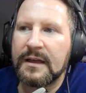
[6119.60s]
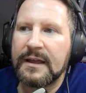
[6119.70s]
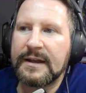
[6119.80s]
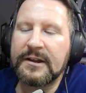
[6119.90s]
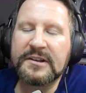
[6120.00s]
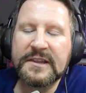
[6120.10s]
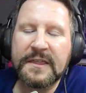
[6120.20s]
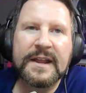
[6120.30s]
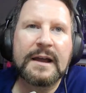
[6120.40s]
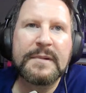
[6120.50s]
And here's the
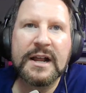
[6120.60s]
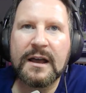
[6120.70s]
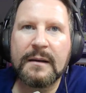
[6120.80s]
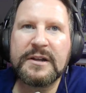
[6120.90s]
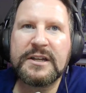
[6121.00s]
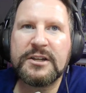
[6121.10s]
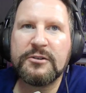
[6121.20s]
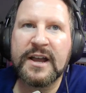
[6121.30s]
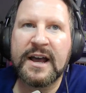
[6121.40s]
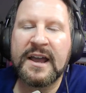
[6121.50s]
thing. I'm not coming to you
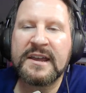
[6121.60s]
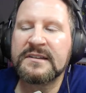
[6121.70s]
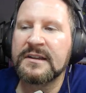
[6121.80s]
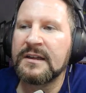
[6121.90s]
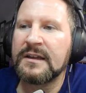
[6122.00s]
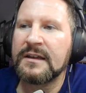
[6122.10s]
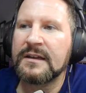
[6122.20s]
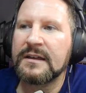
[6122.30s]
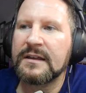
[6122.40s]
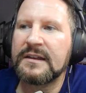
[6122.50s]
guys
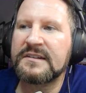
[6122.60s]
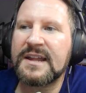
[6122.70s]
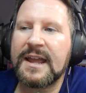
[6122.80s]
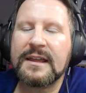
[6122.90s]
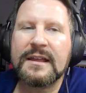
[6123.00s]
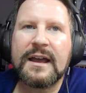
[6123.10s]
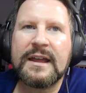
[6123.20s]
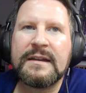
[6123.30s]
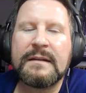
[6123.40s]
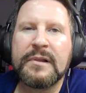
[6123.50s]
and saying
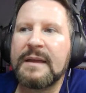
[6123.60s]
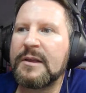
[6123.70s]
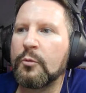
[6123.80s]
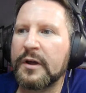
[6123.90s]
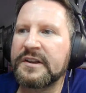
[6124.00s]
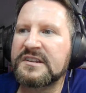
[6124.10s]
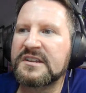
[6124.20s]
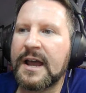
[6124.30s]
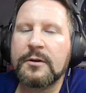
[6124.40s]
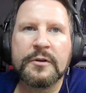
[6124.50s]
and blaming one
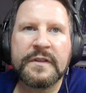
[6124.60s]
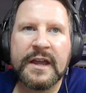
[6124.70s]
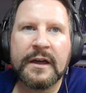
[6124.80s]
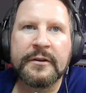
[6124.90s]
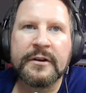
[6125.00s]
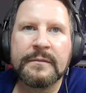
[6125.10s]
side or the other,